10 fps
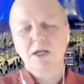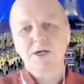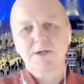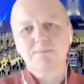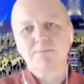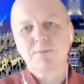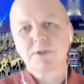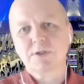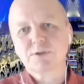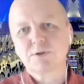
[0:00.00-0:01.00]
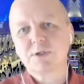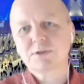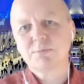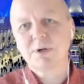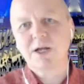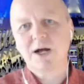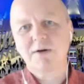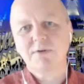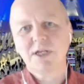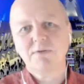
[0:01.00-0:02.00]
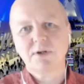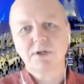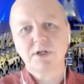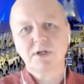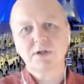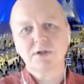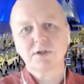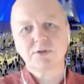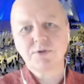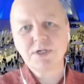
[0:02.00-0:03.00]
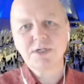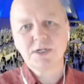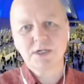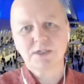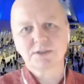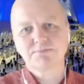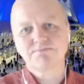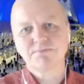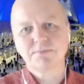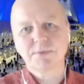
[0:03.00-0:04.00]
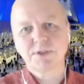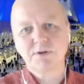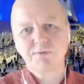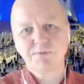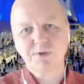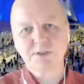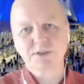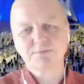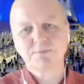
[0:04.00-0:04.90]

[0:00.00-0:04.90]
the students may have even 3 years difference.